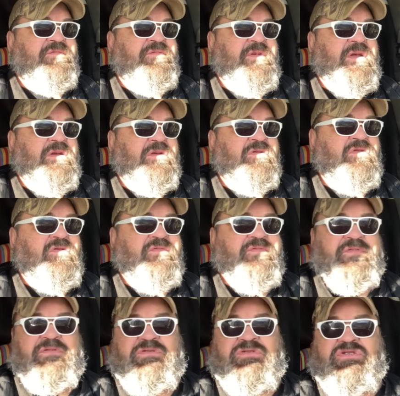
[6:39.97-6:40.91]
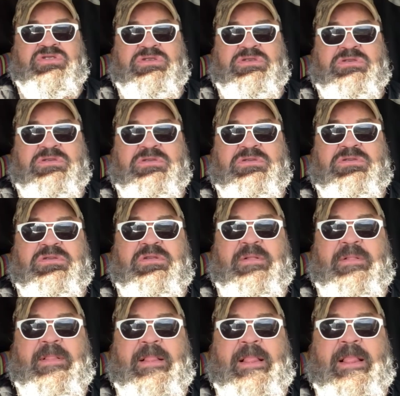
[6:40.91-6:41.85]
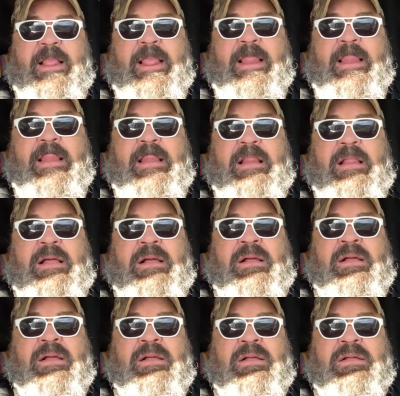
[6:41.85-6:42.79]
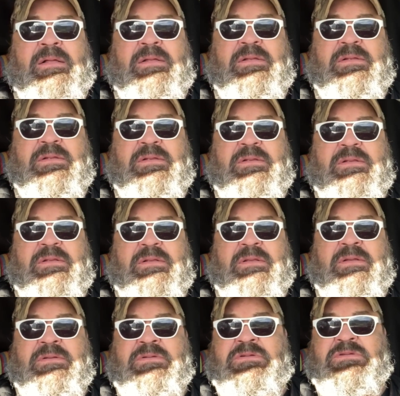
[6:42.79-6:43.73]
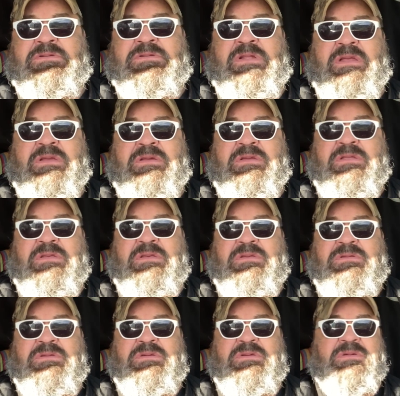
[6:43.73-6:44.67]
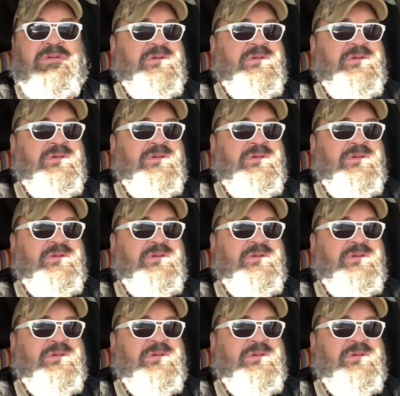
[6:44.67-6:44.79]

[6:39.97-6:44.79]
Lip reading: Vancouver, chill, and just take it easy.